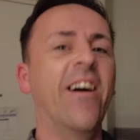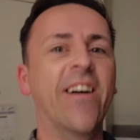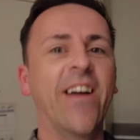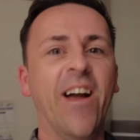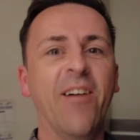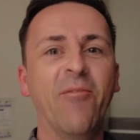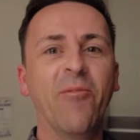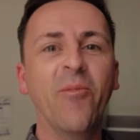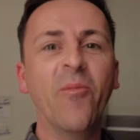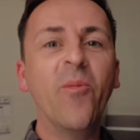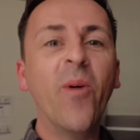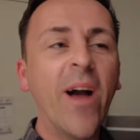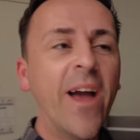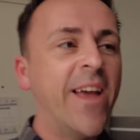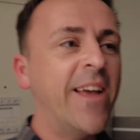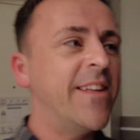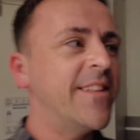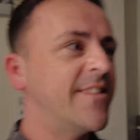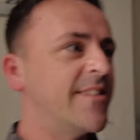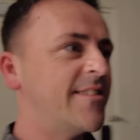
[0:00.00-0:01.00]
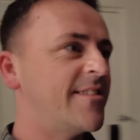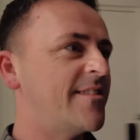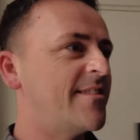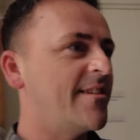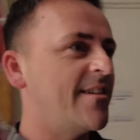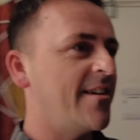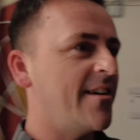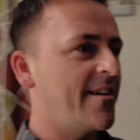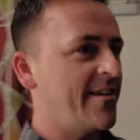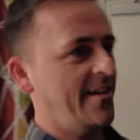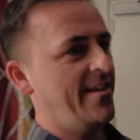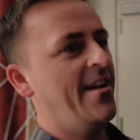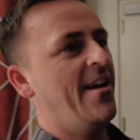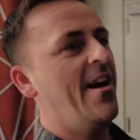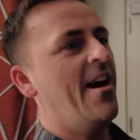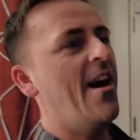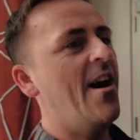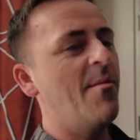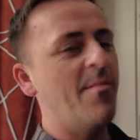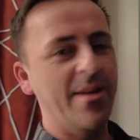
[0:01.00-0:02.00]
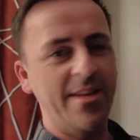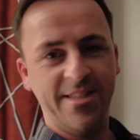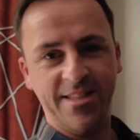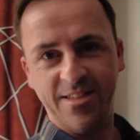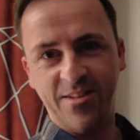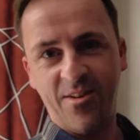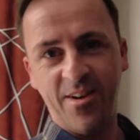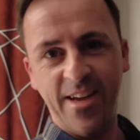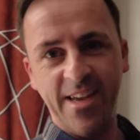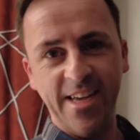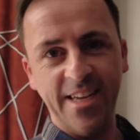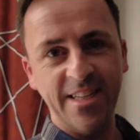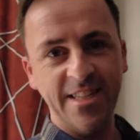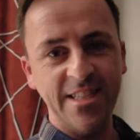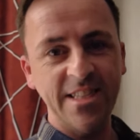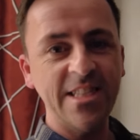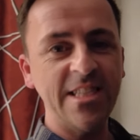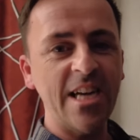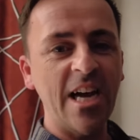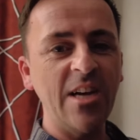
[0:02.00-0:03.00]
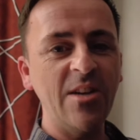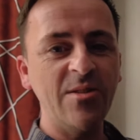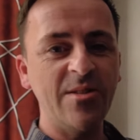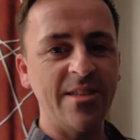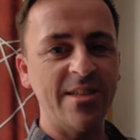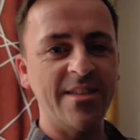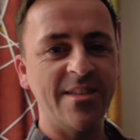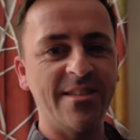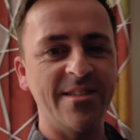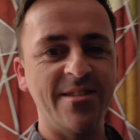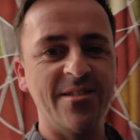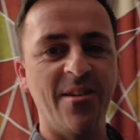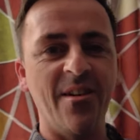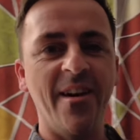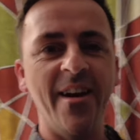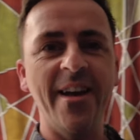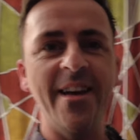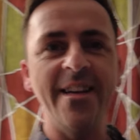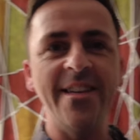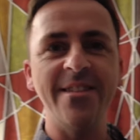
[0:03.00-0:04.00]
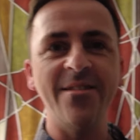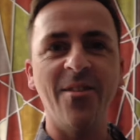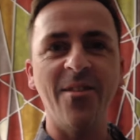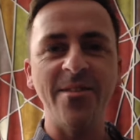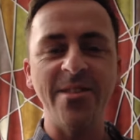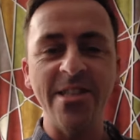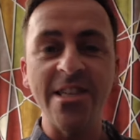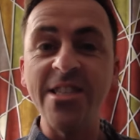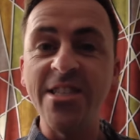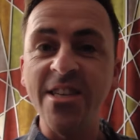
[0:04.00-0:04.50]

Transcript: Can't wait. I'm excited, Joe's excited, aren't you,